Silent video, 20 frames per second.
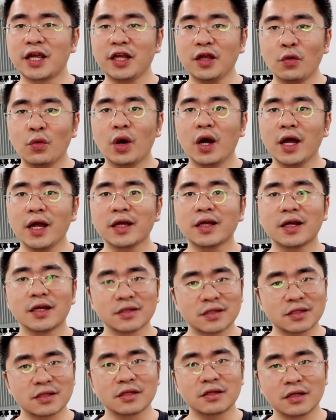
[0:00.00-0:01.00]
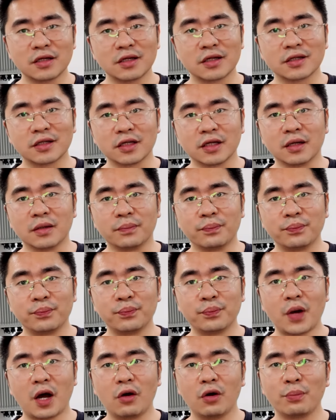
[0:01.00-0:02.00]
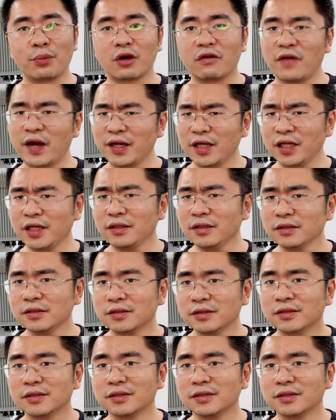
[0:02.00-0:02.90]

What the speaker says: anyone consider the power providing?